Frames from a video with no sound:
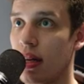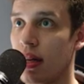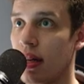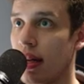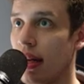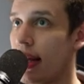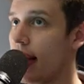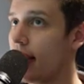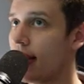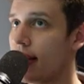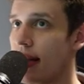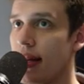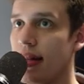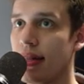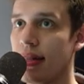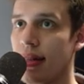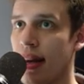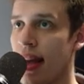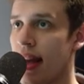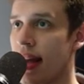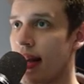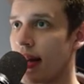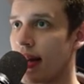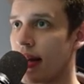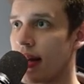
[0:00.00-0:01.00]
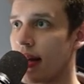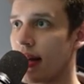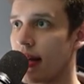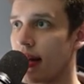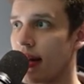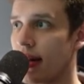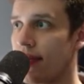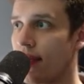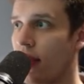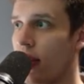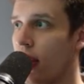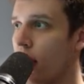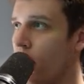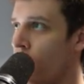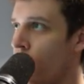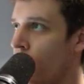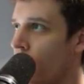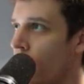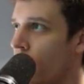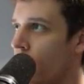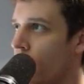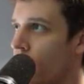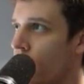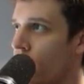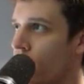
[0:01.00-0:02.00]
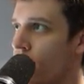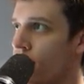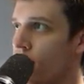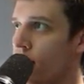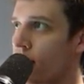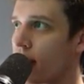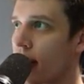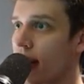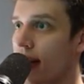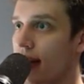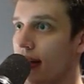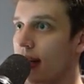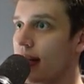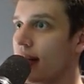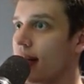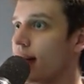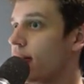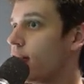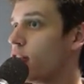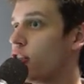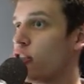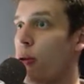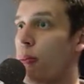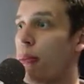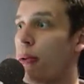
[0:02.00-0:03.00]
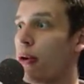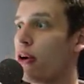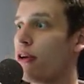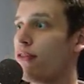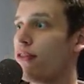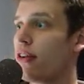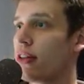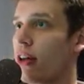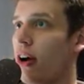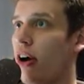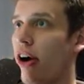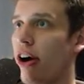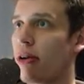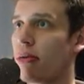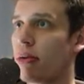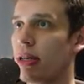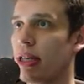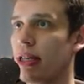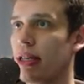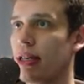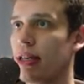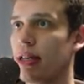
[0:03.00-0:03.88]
It's insane. No? This is the perfect army.